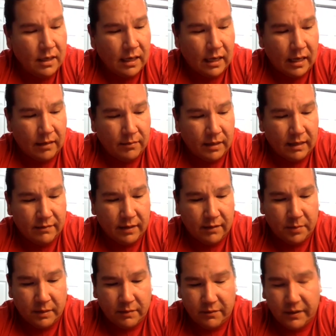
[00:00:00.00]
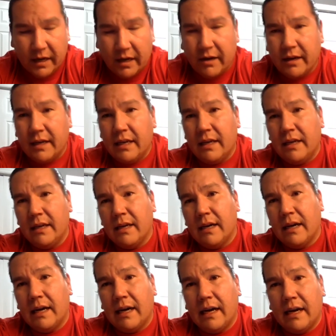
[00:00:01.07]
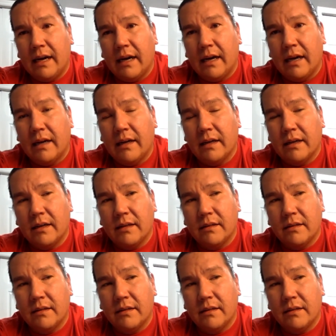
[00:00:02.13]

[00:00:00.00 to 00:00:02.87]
Um, I've, I've, been very, uh,